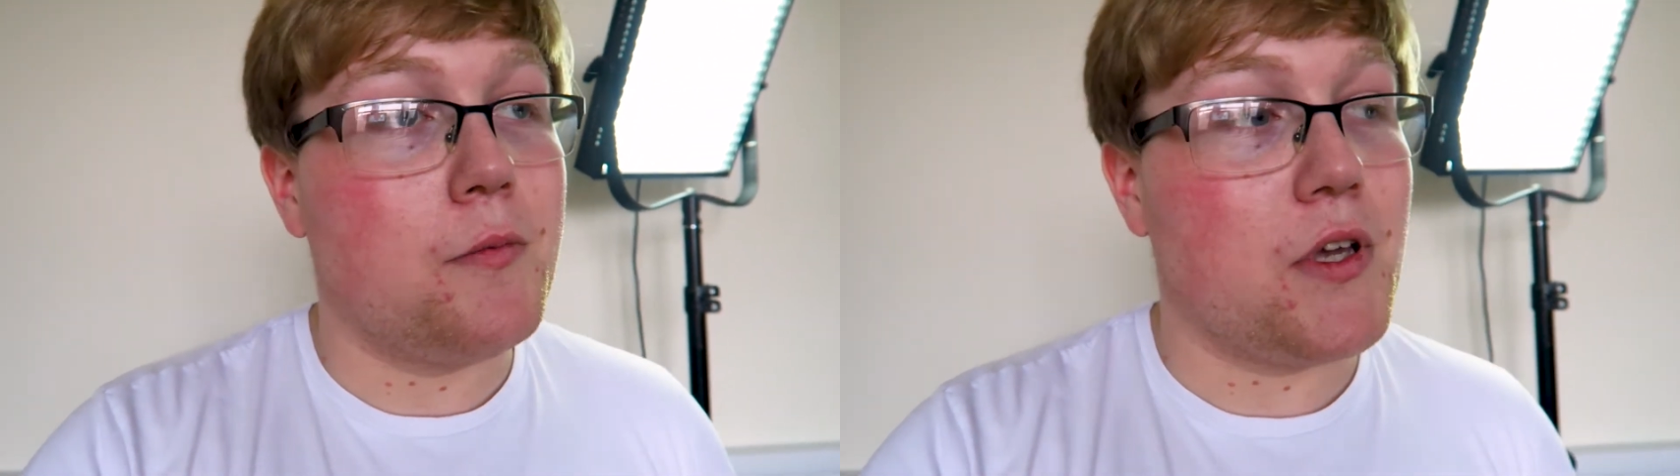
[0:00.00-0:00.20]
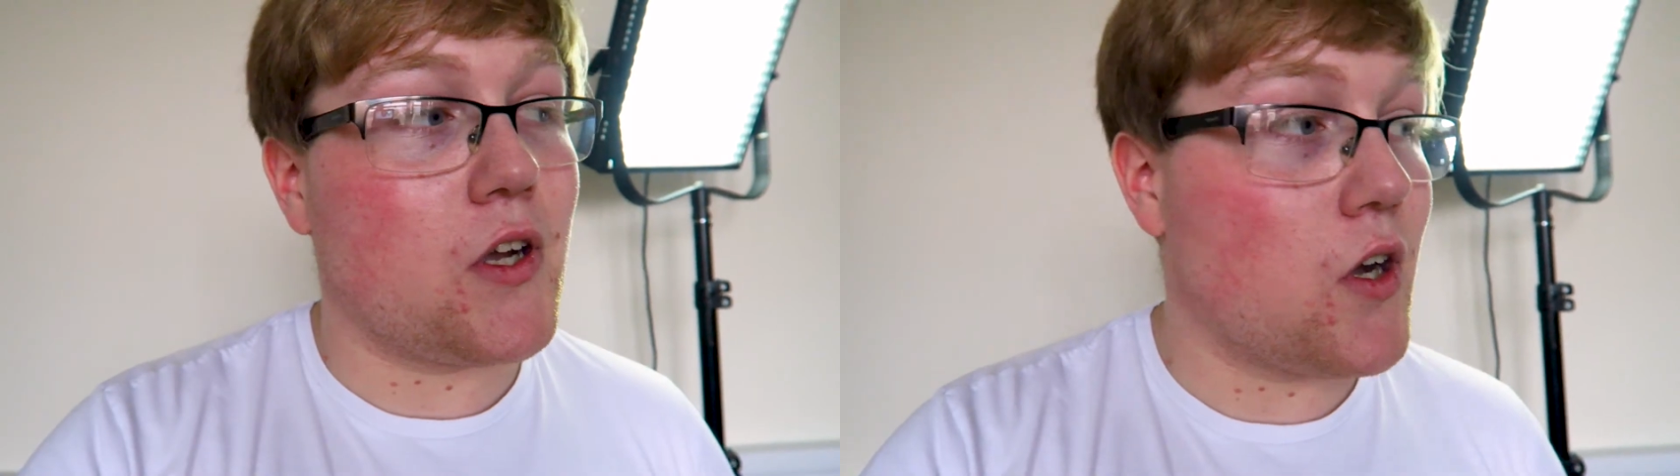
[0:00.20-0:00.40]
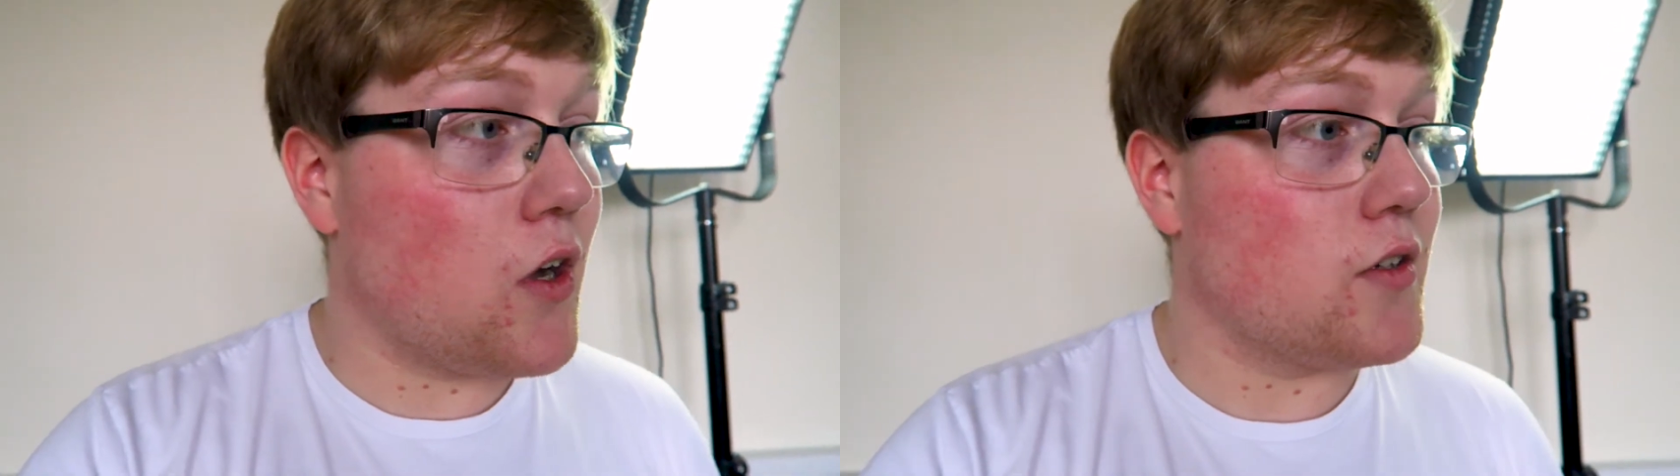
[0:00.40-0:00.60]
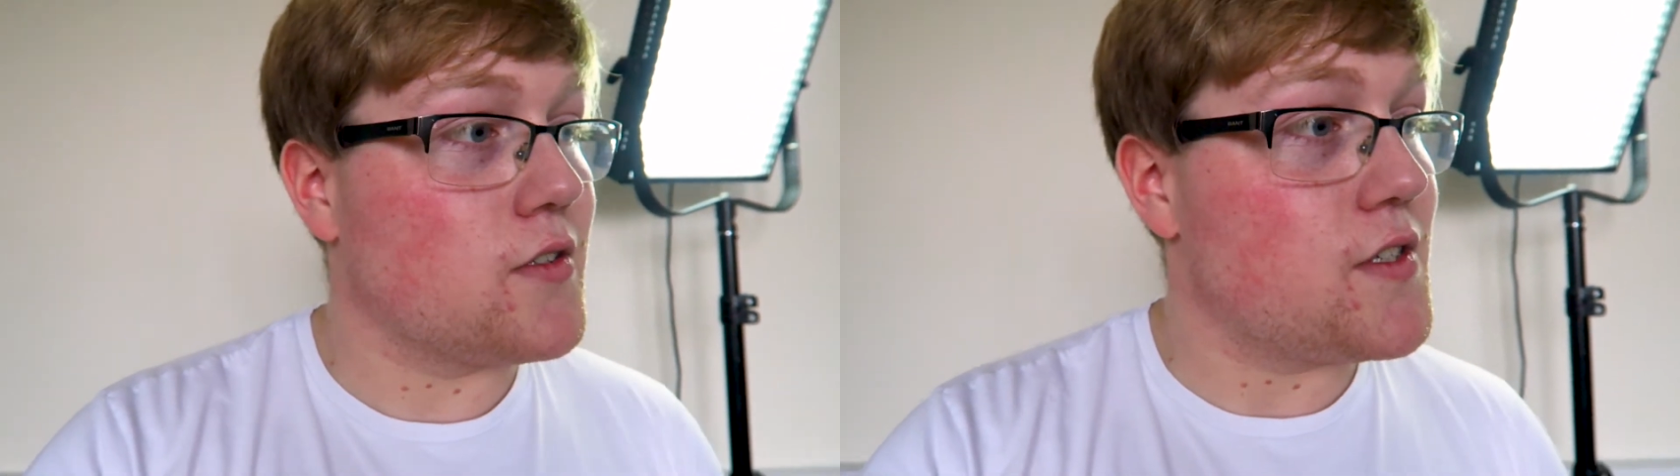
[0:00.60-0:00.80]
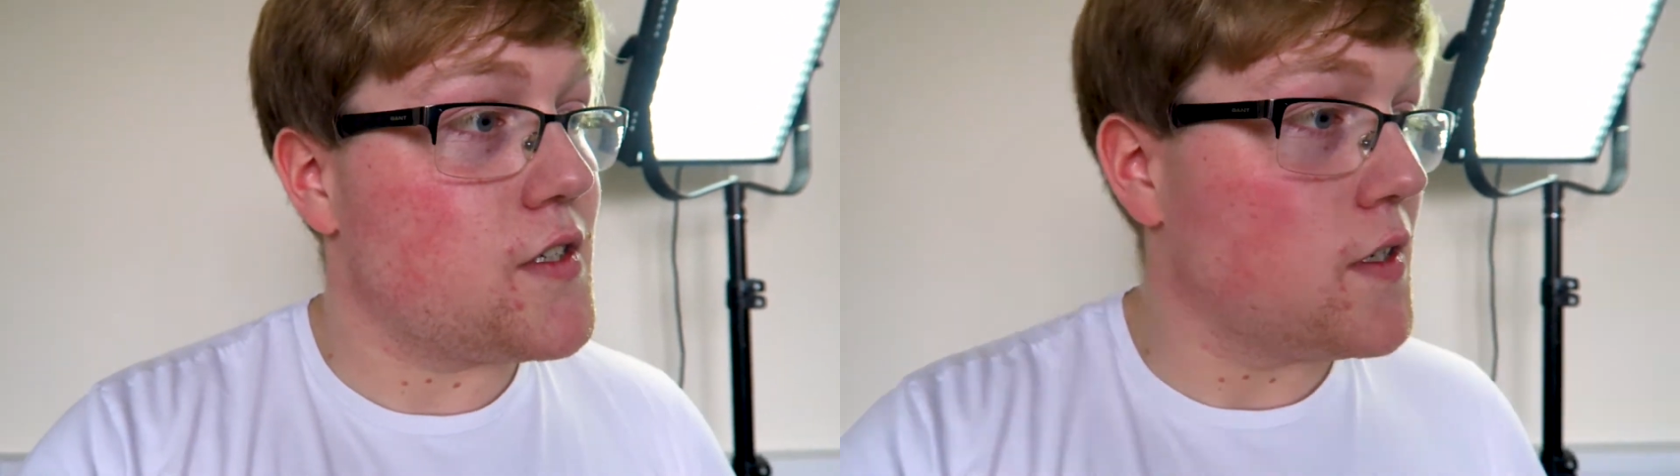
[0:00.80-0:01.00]

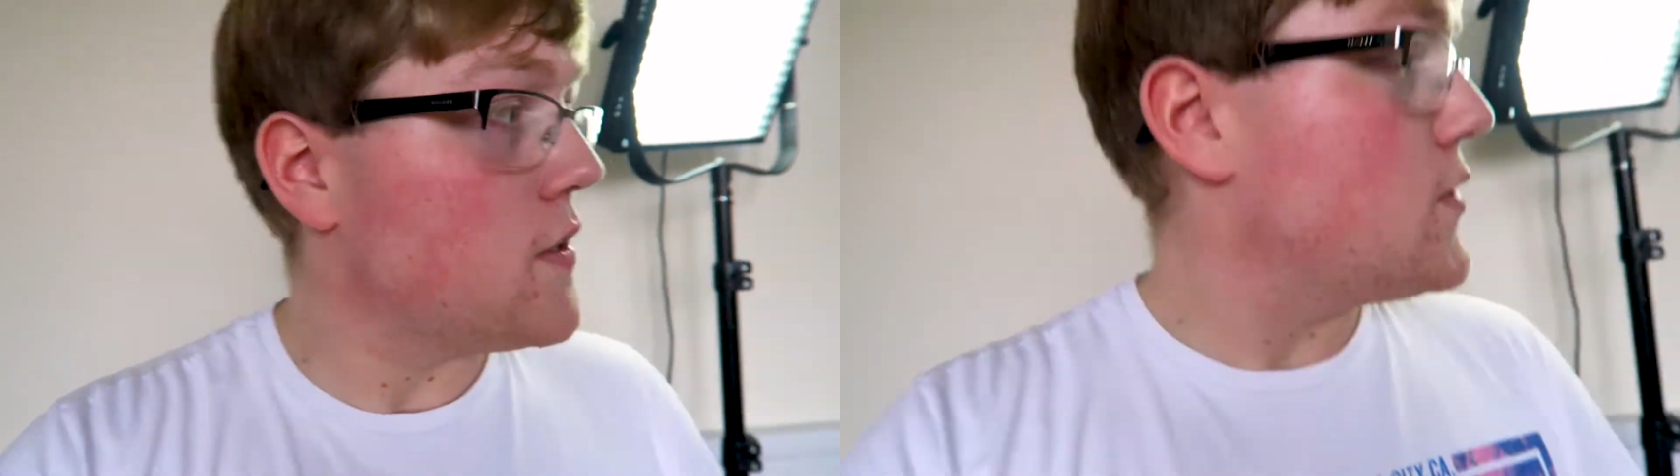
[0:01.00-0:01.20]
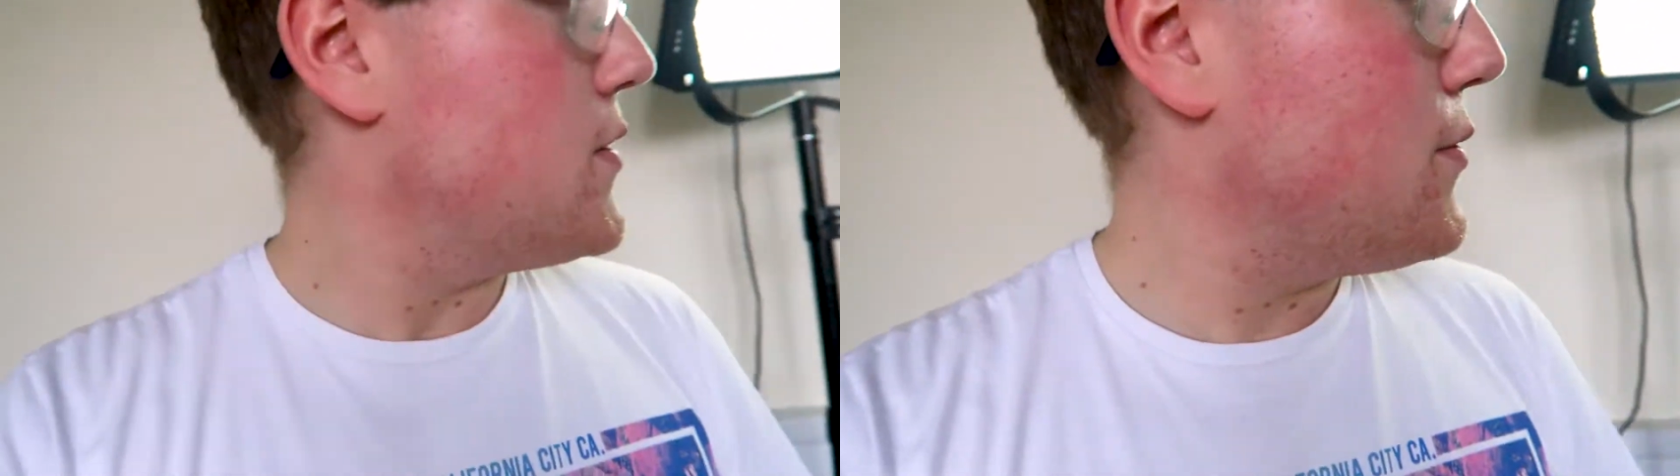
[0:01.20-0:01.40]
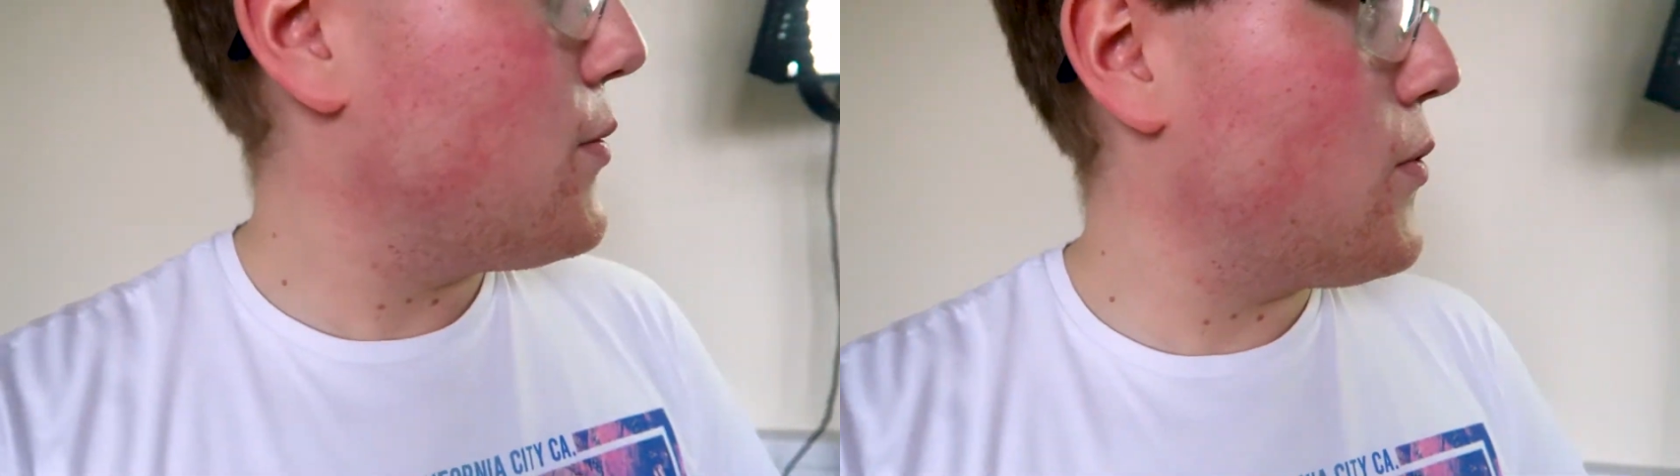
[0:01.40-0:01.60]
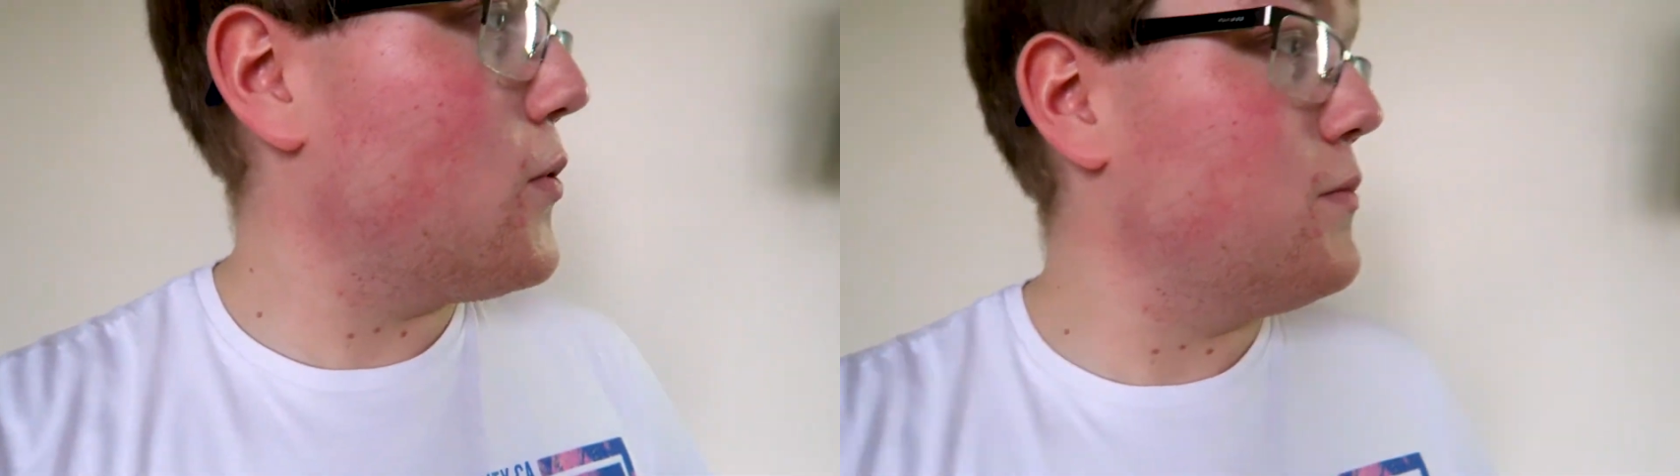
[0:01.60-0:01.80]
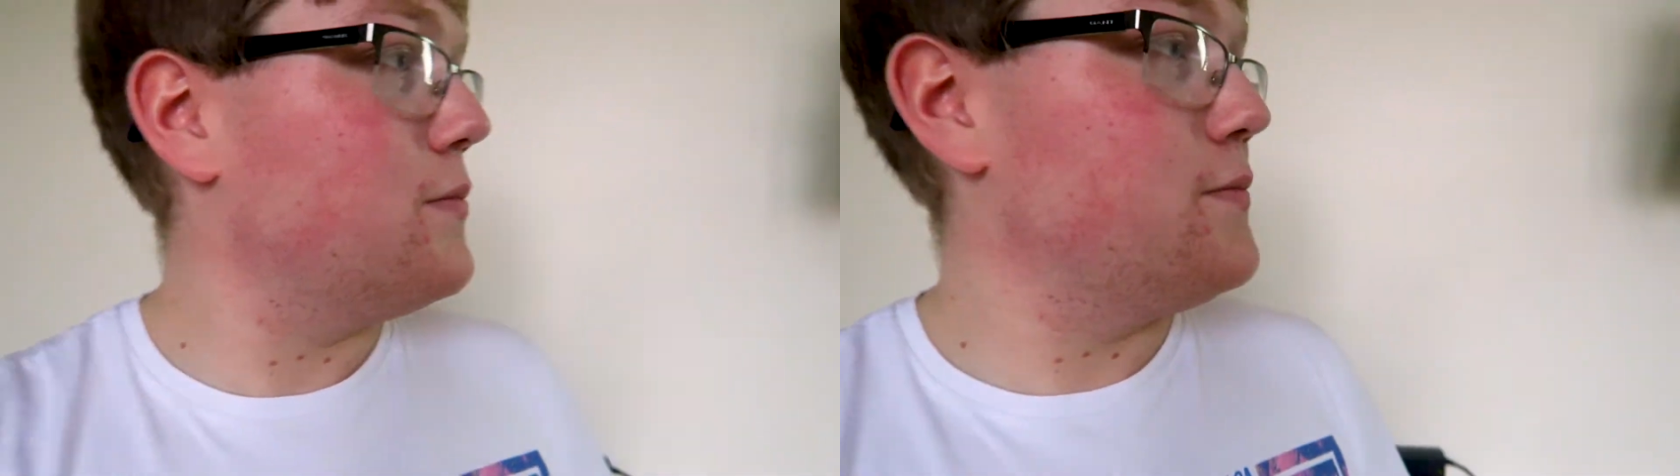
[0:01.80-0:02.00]
because... Oh,